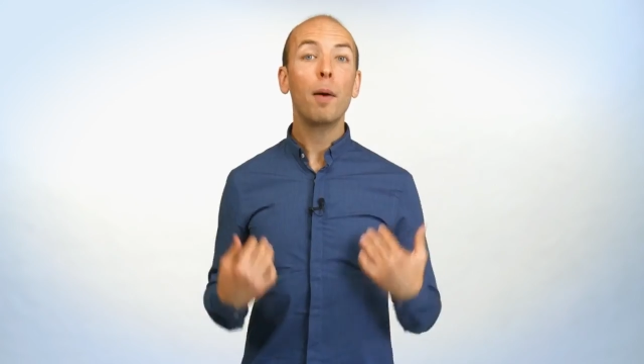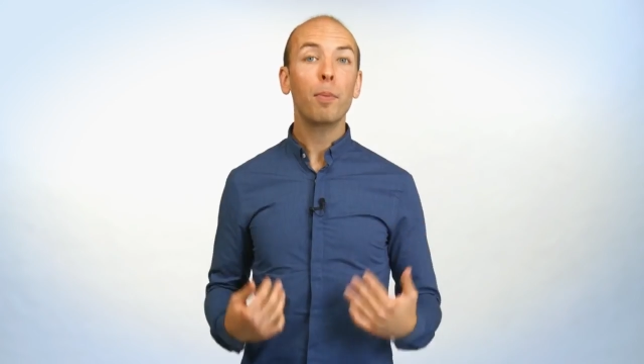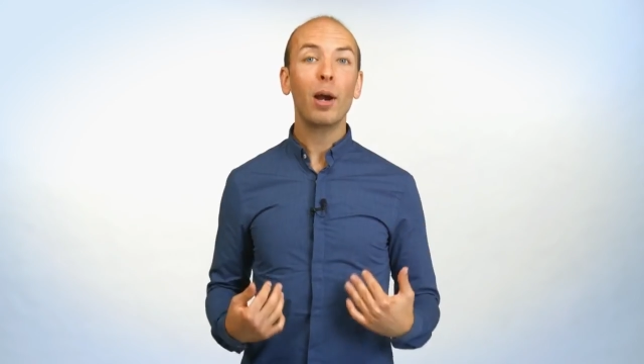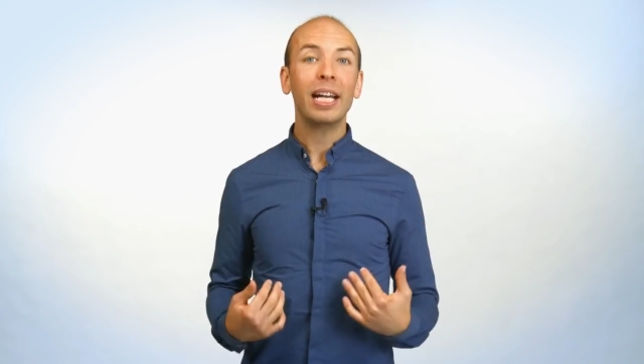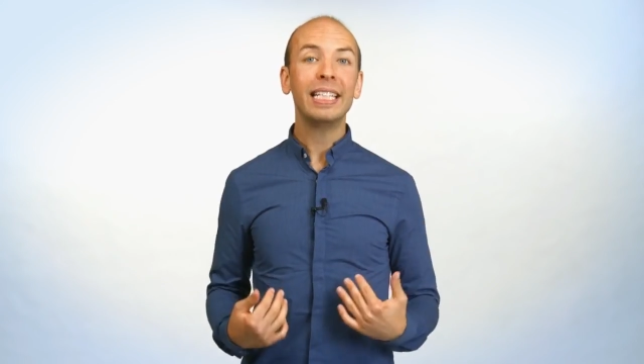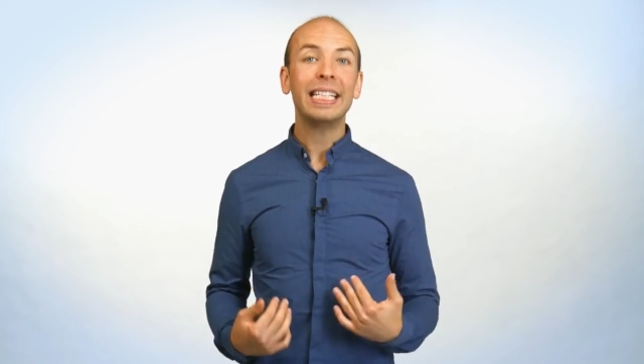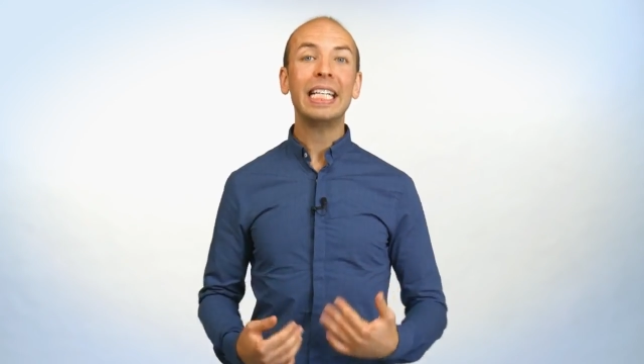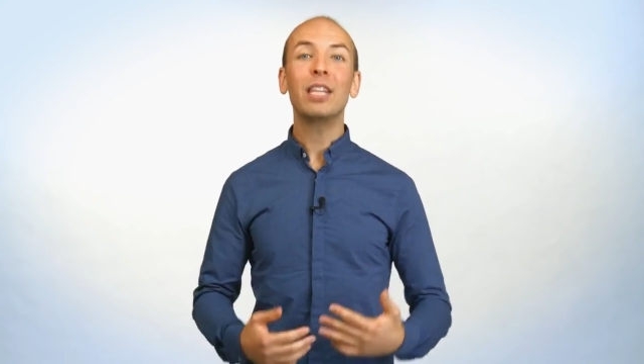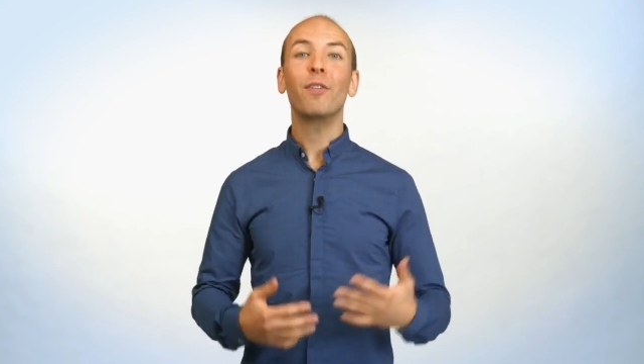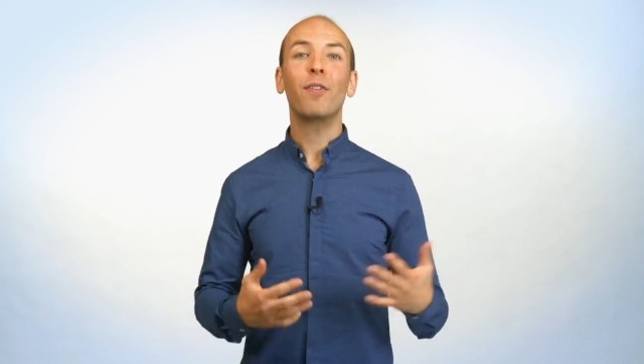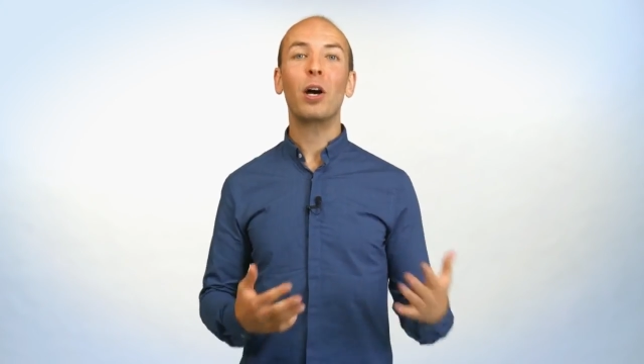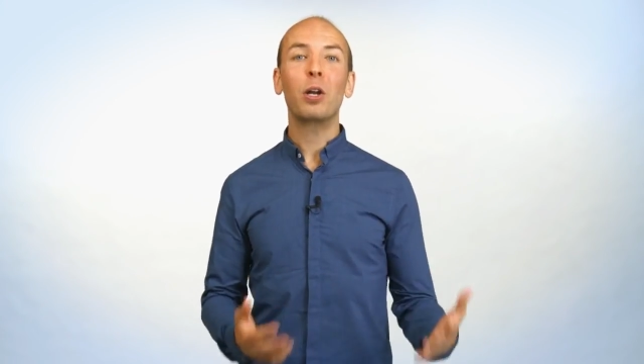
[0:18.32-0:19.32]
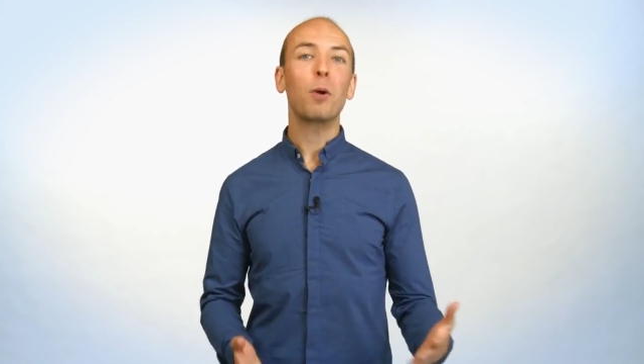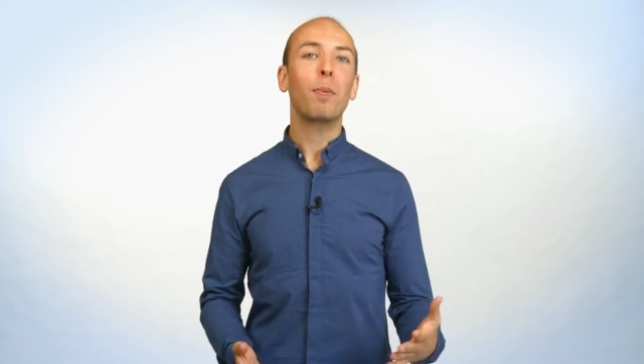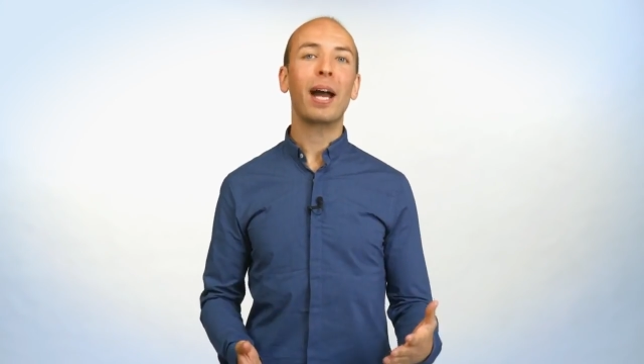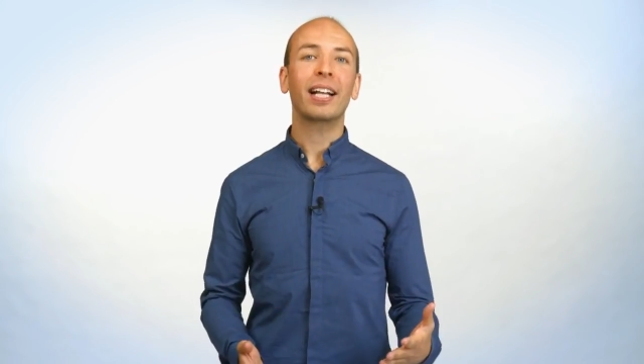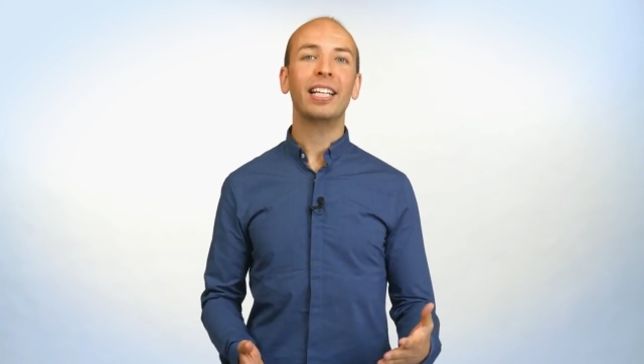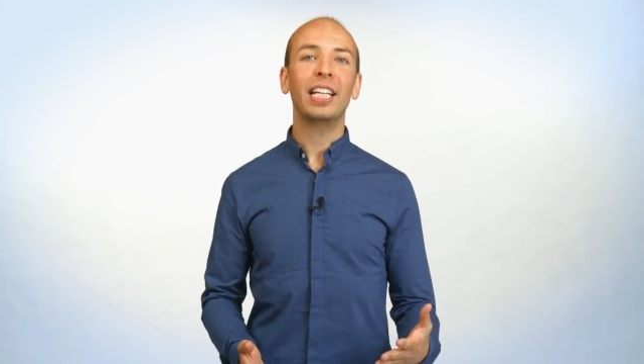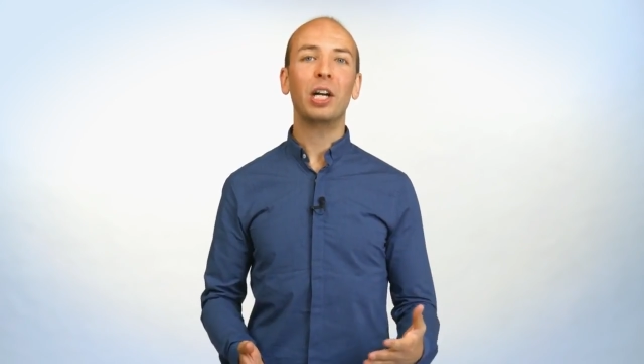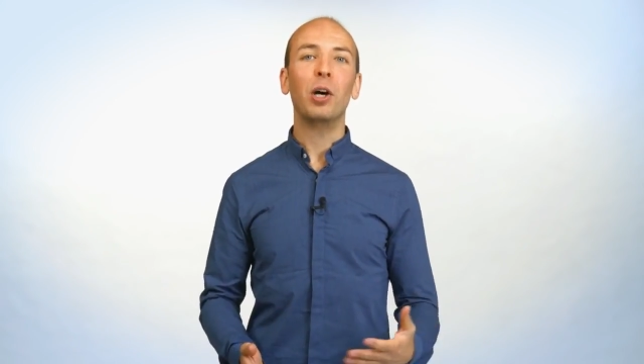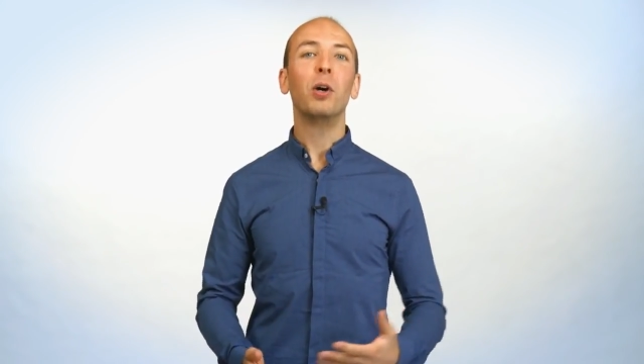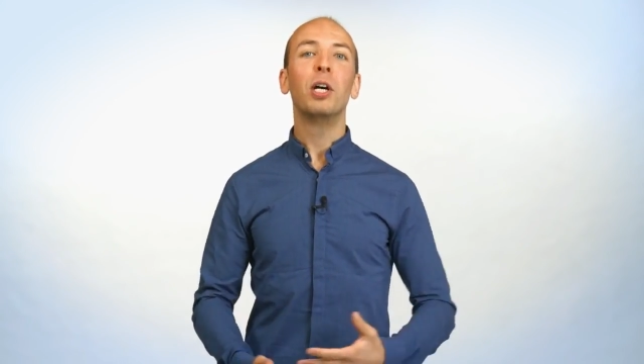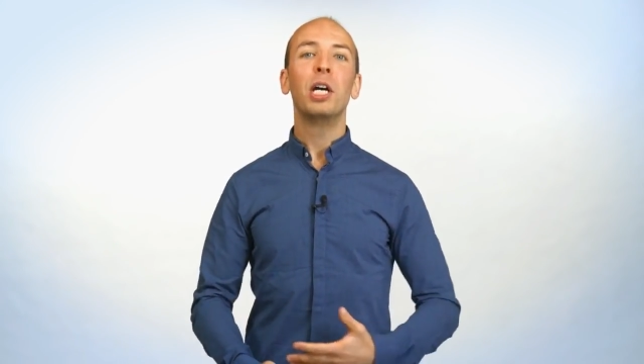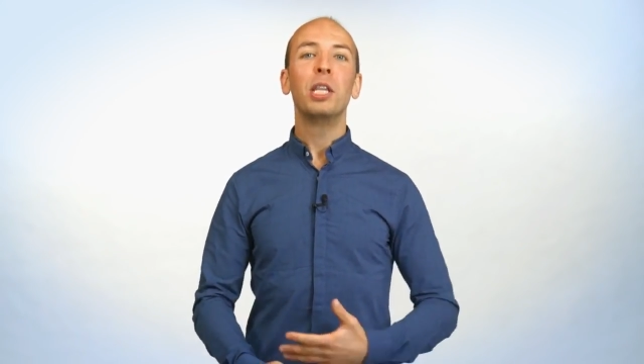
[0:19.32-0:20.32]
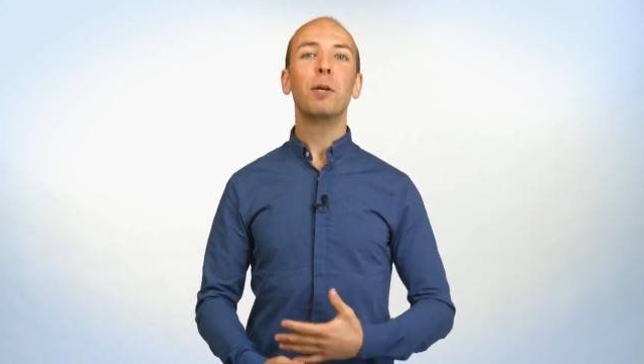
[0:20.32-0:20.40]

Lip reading: I'm Brian Dean, the founder of Backlinko,